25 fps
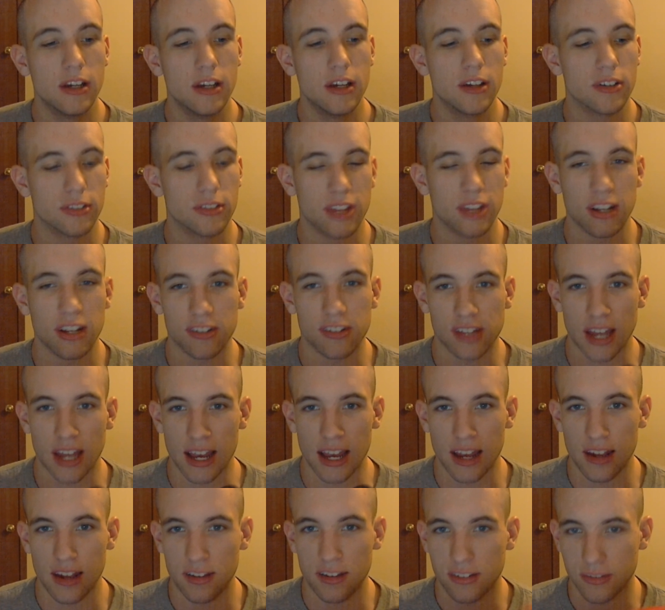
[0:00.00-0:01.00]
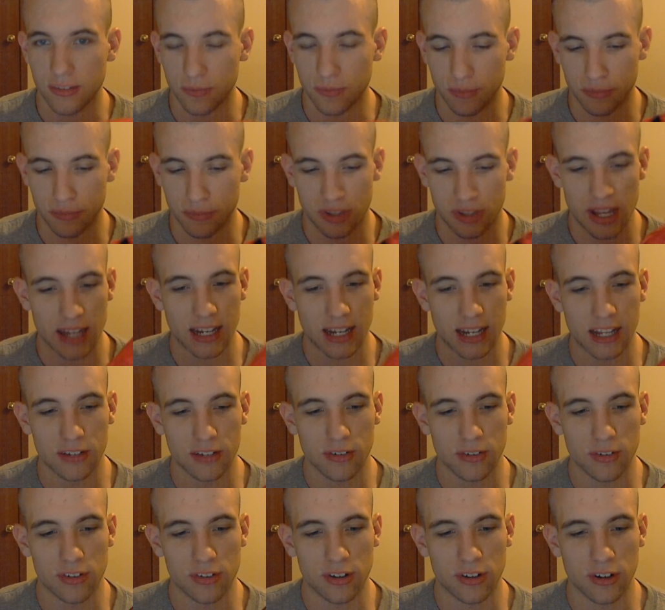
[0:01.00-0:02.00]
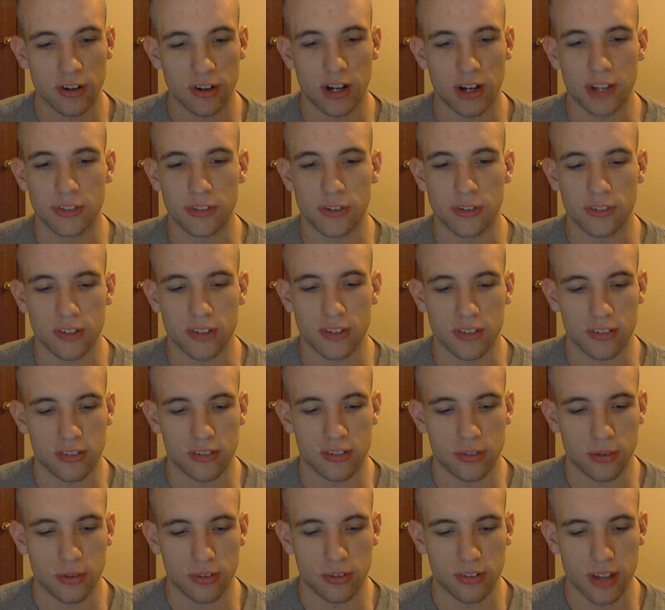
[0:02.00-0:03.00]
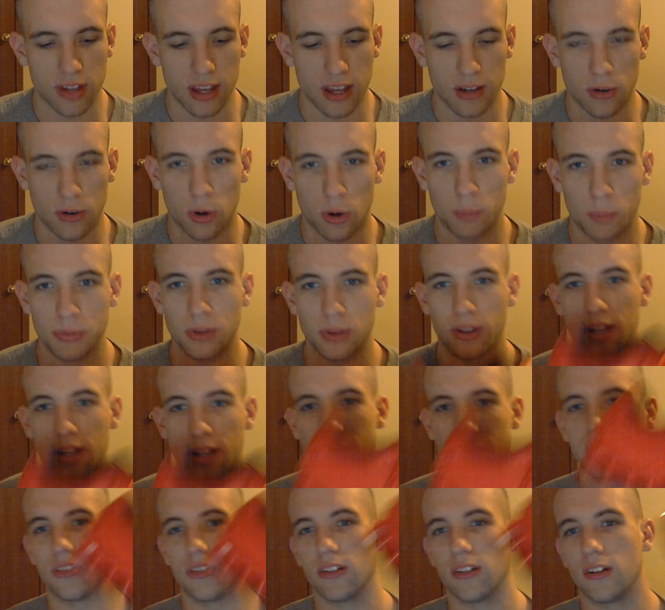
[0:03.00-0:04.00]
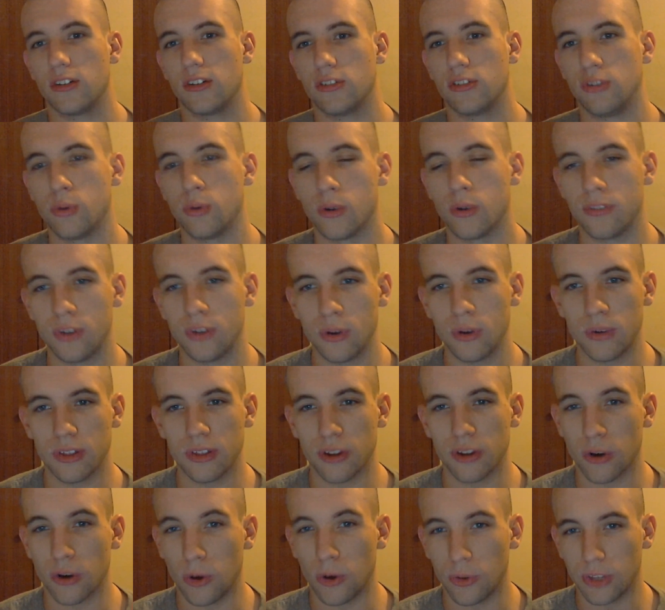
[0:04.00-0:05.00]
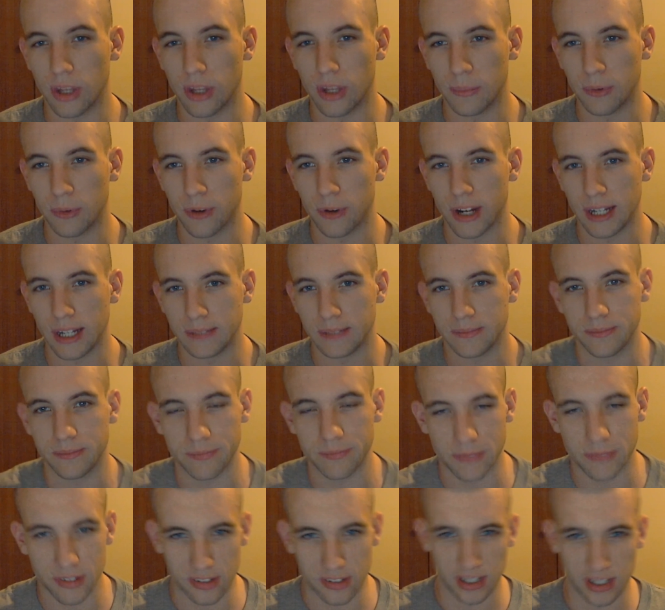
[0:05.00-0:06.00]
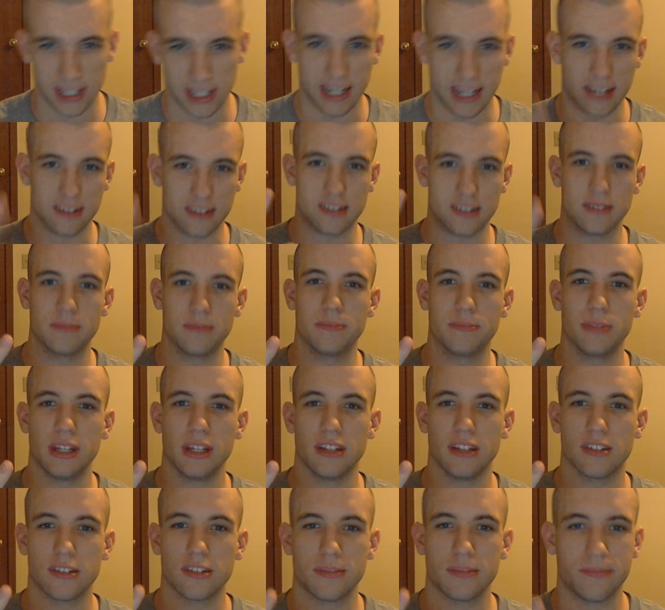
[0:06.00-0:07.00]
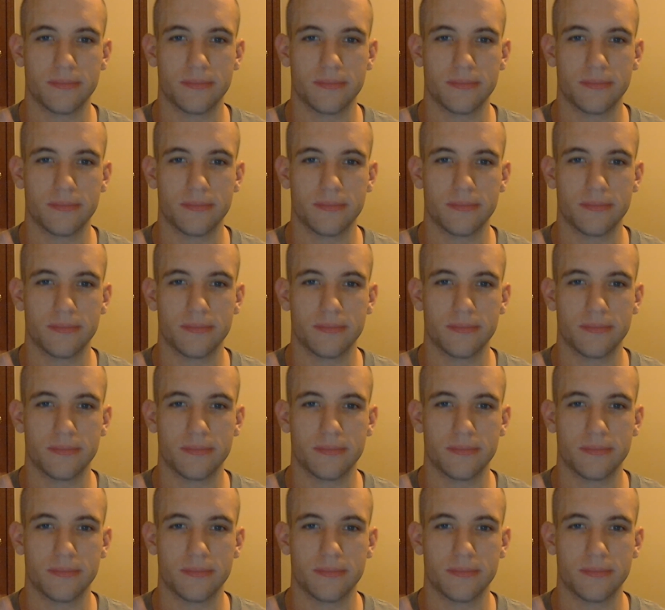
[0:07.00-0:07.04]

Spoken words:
So thanks, guys. Dan Andrews here, author of Sons of Suicide. Hope you liked the shoe review, and they're holding up great. See you guys. Peace.